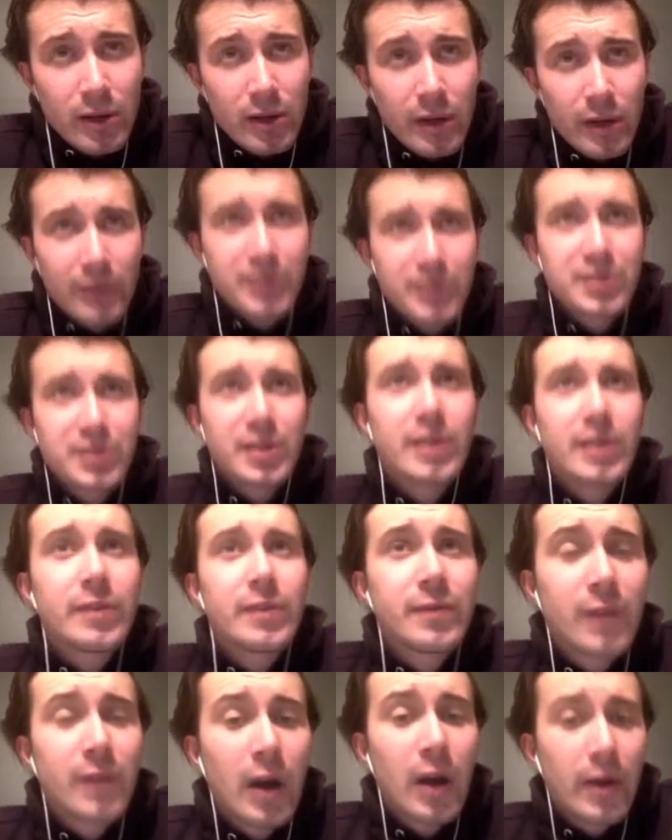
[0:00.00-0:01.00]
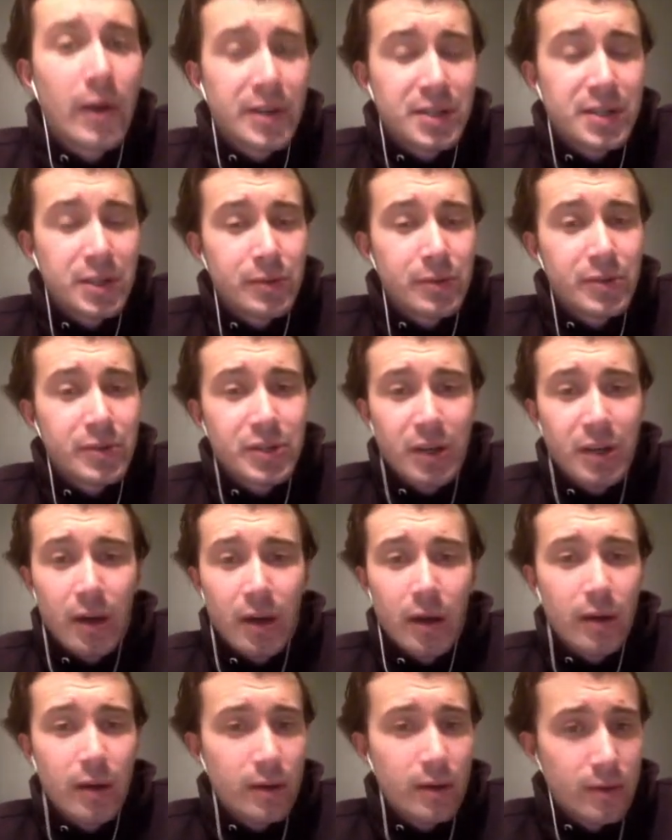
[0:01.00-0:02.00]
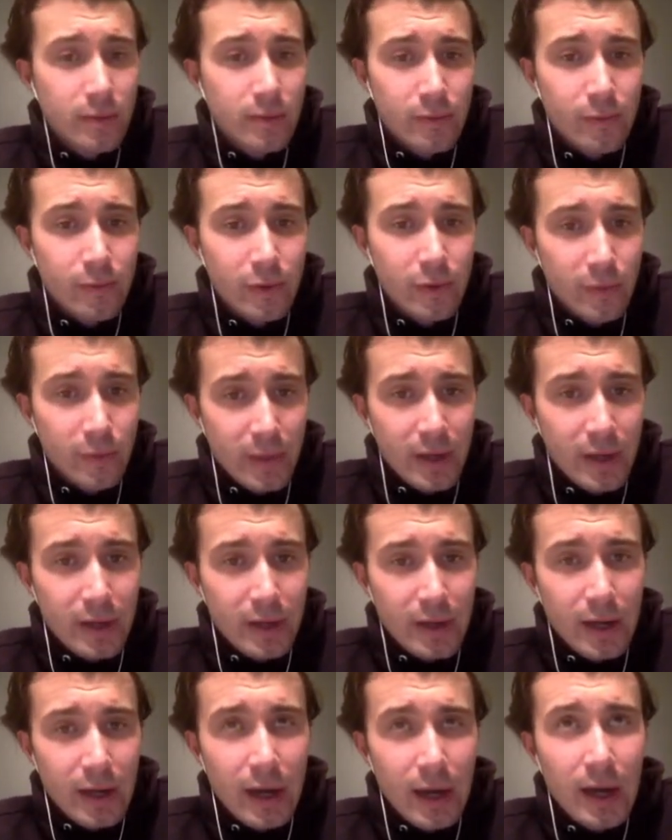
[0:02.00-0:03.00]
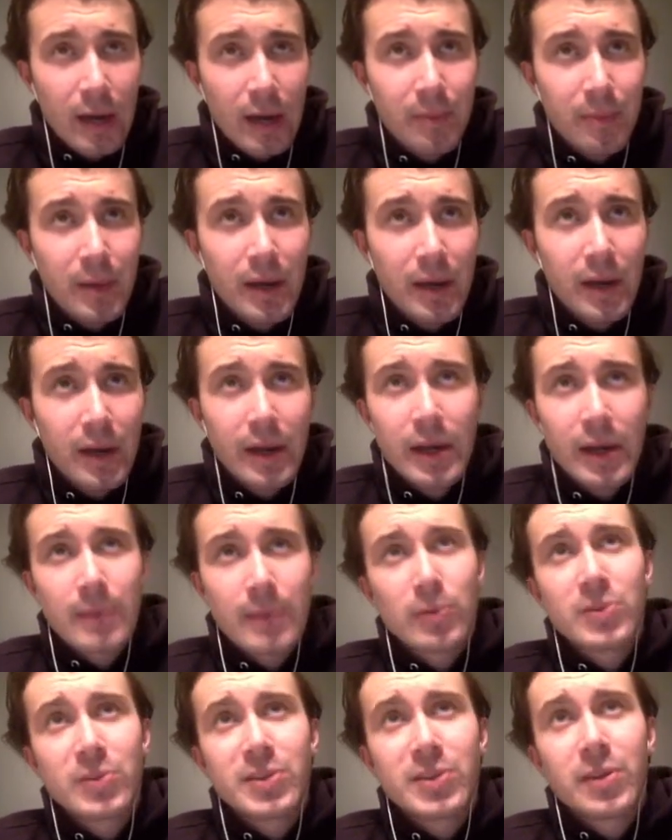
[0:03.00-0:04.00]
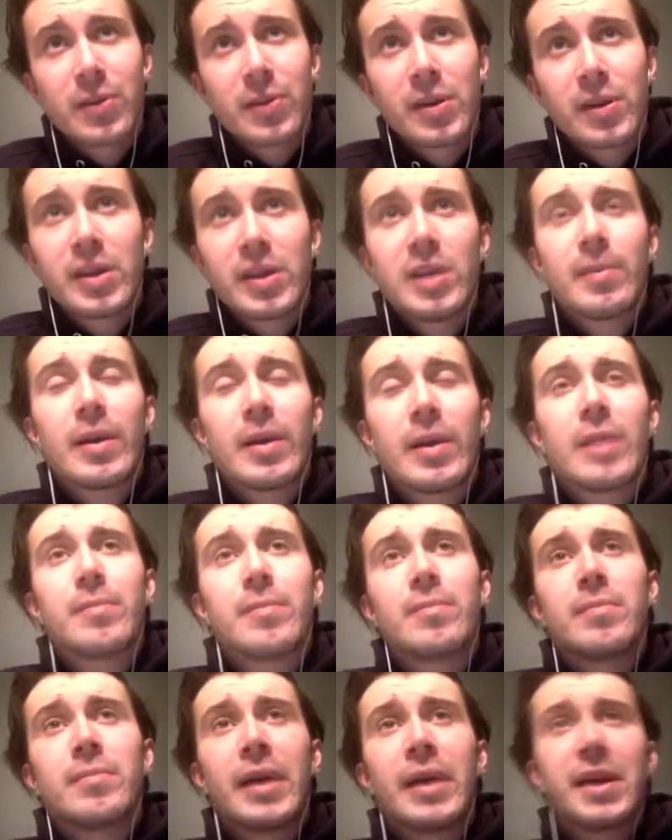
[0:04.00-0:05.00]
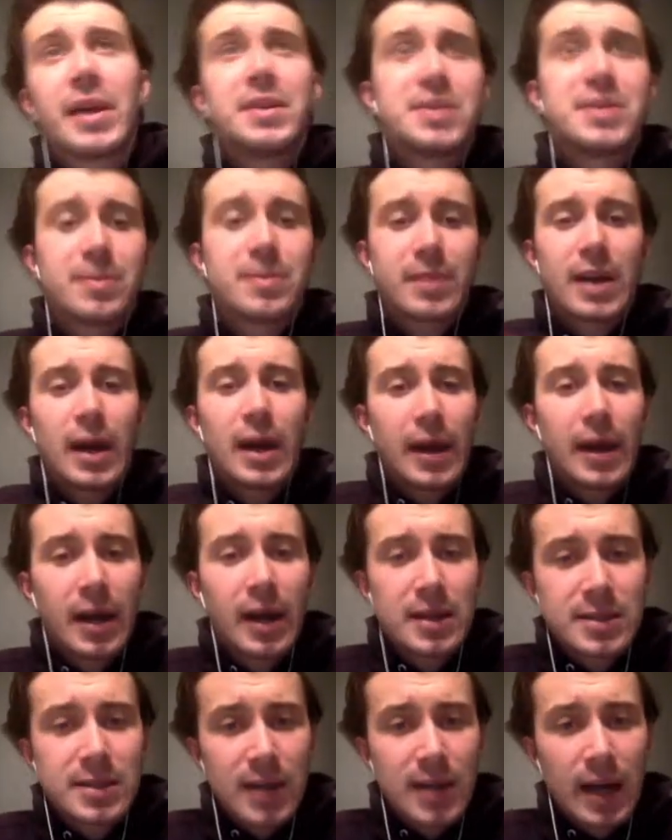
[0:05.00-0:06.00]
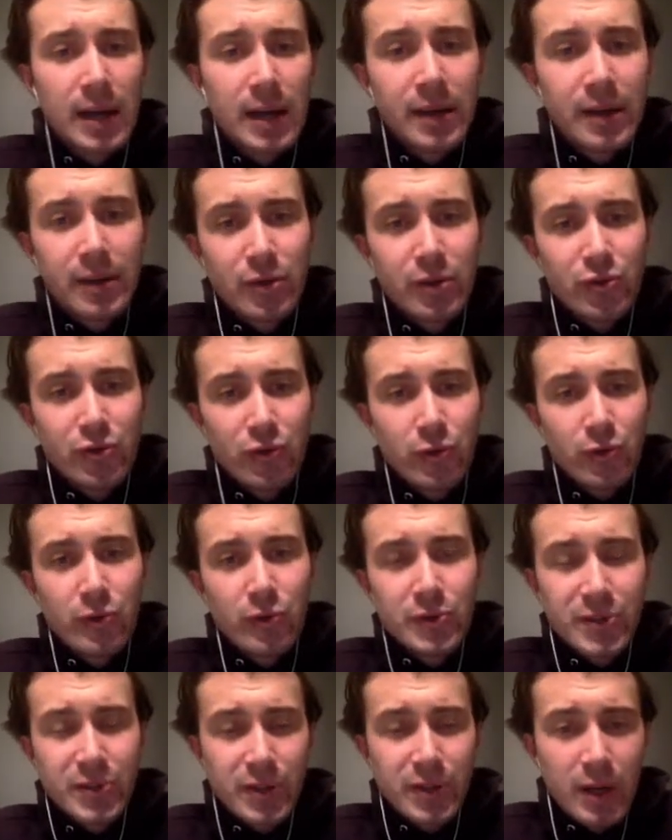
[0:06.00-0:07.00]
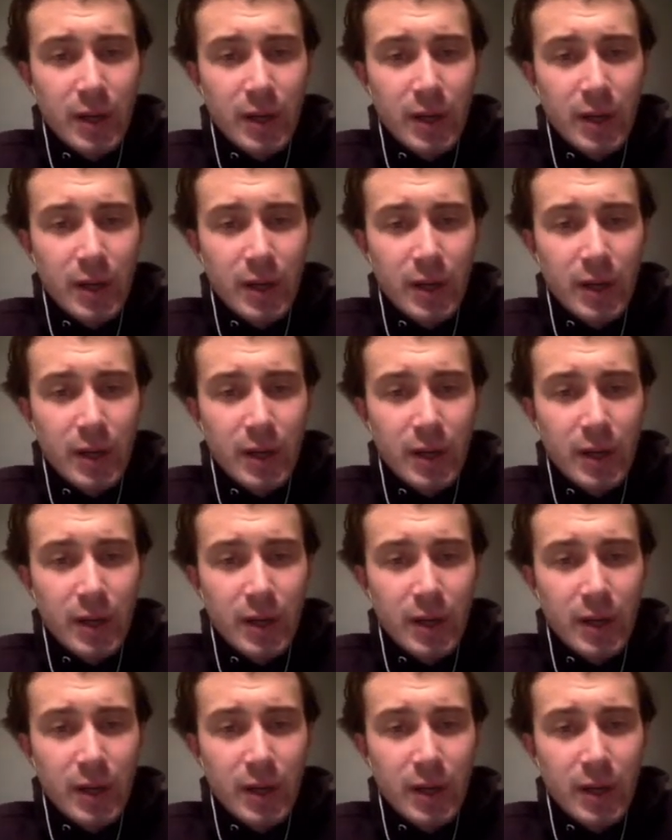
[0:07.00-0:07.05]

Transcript: Obviously, fire extinguisher will be in the car, and I'm also thinking about making some cutouts under the drawers